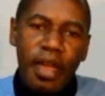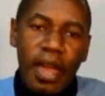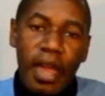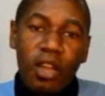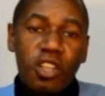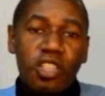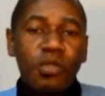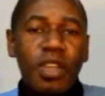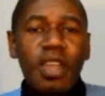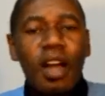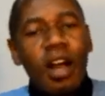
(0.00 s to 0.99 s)
And Costa
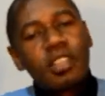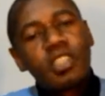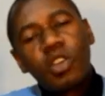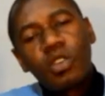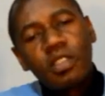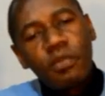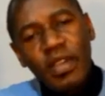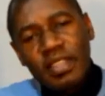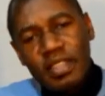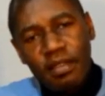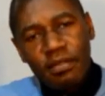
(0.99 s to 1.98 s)
Rica are so
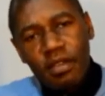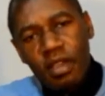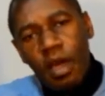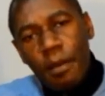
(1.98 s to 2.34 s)
defensive,